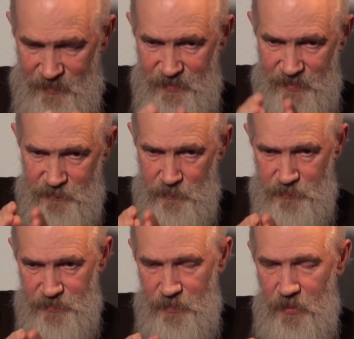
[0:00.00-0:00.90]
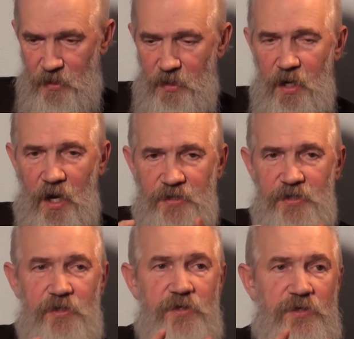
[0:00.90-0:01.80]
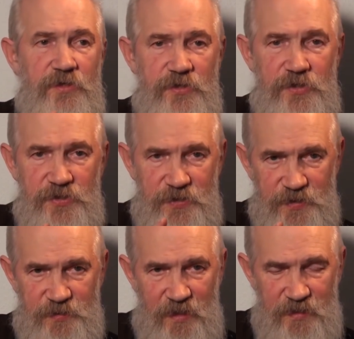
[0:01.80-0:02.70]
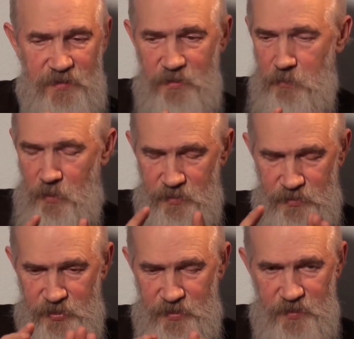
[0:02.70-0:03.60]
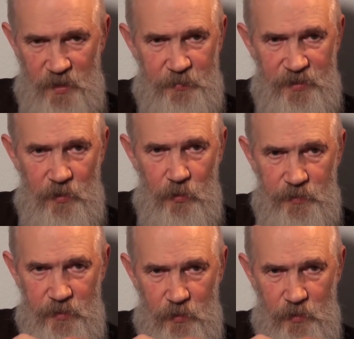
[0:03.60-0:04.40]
absolutely clearly yielded thousands of analyses that show that